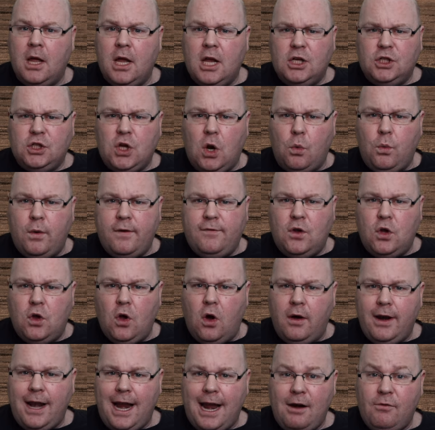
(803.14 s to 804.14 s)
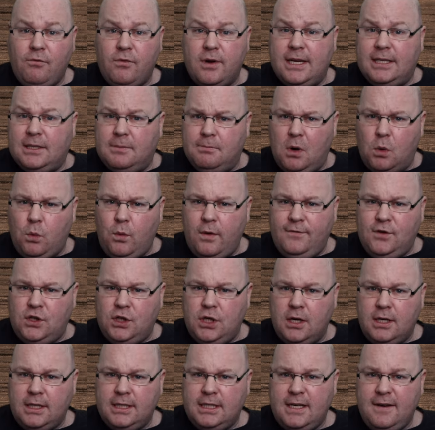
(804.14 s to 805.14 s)
So we've got our reason, but we've
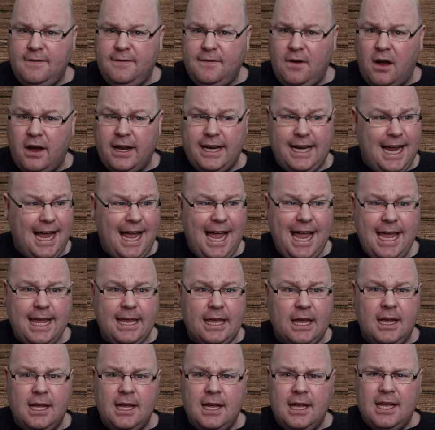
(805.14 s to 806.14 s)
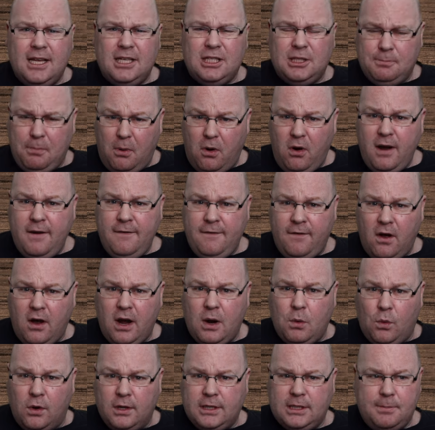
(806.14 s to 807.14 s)
justified it. Hey,
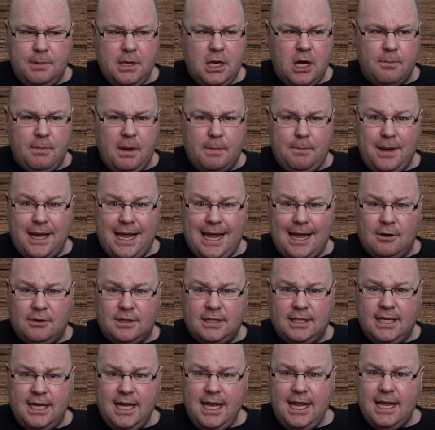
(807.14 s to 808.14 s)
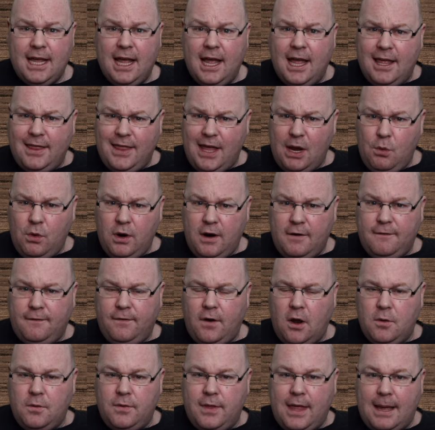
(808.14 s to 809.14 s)
Spotify want to become a PLC. They want to
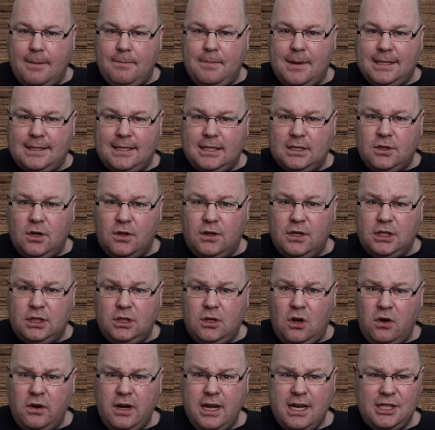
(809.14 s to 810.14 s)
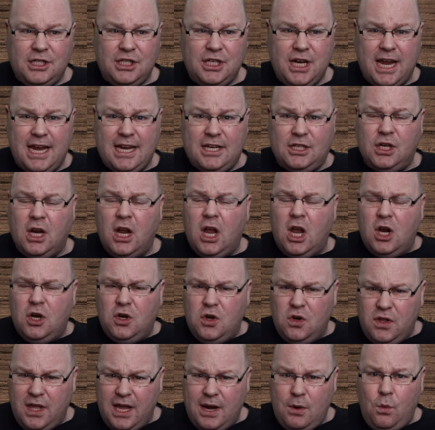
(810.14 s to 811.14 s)
float their business on the stock exchange.
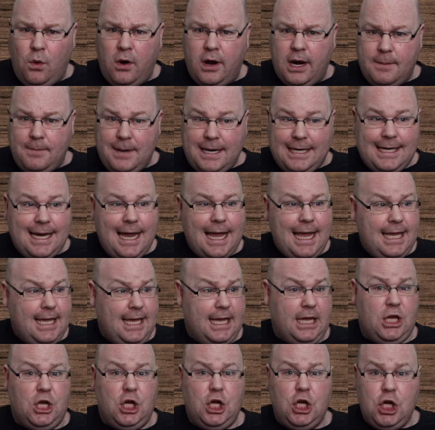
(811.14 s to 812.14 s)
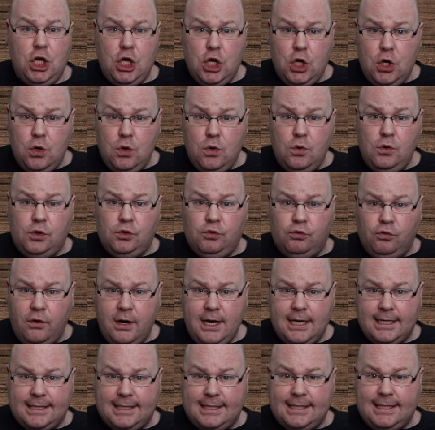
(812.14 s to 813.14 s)
Do they want to be taking huge
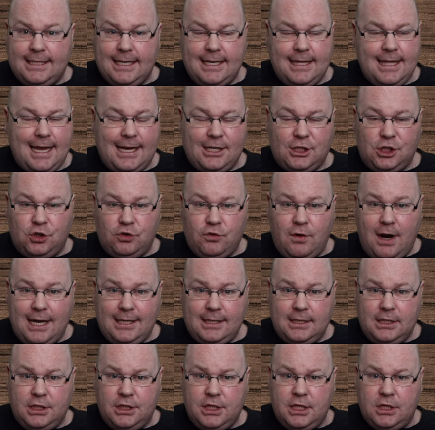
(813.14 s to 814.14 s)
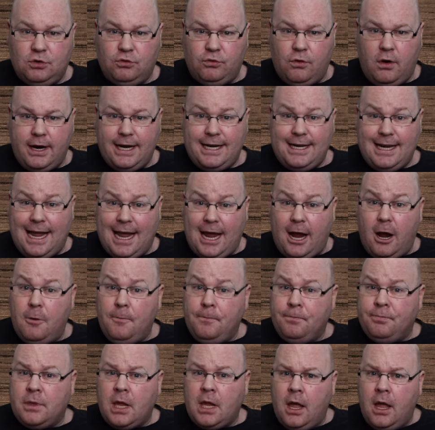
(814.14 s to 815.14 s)
risks in their strategies right now
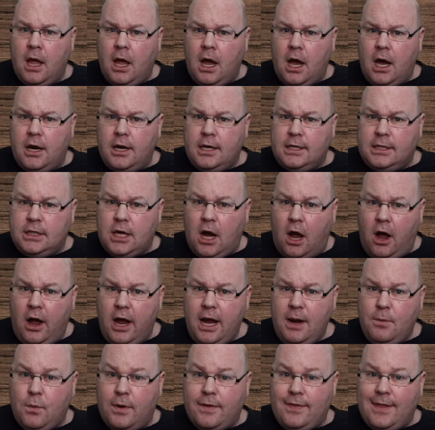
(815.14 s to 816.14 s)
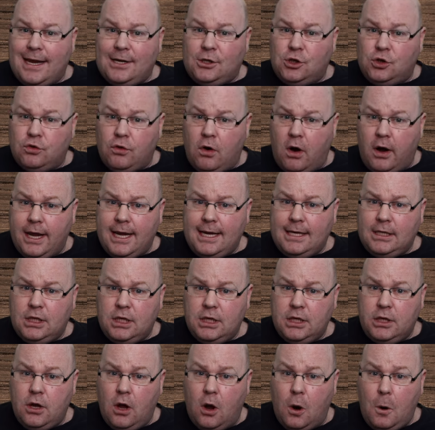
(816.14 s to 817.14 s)
at a time when they're trying
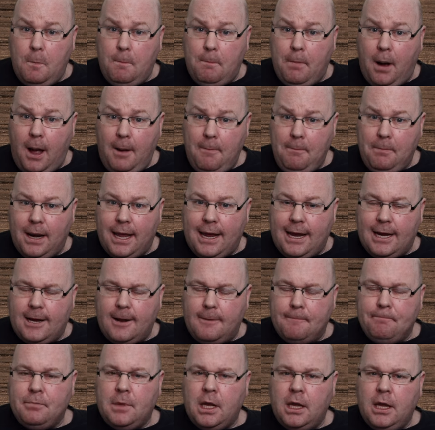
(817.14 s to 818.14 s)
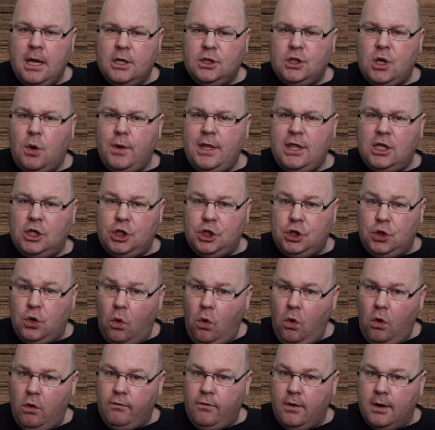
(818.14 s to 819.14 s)
to go public? So in the
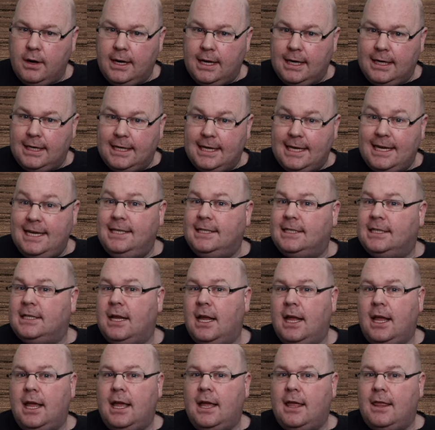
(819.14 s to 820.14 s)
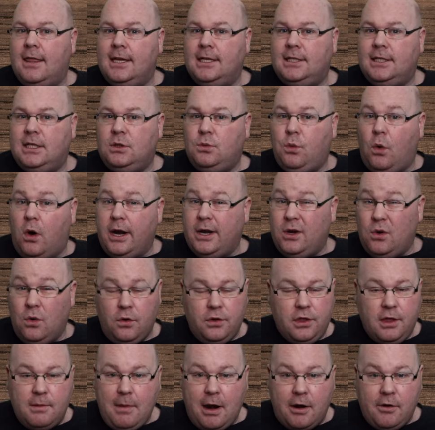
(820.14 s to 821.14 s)
short run, at least, this is why
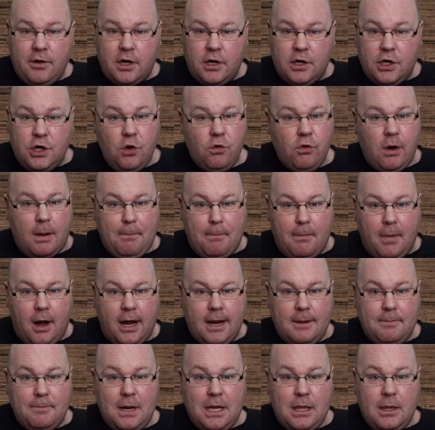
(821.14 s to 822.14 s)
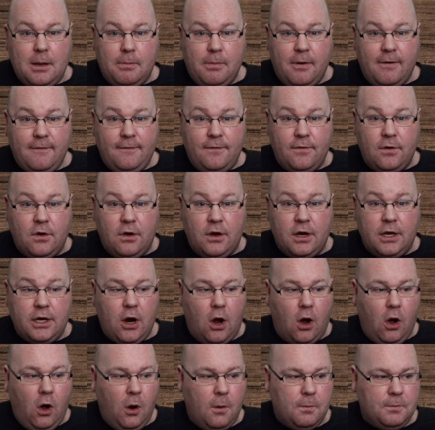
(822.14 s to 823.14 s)
North America and Europe might be the preferred
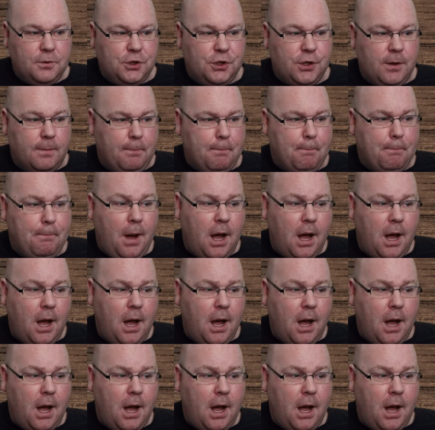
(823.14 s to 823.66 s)
option.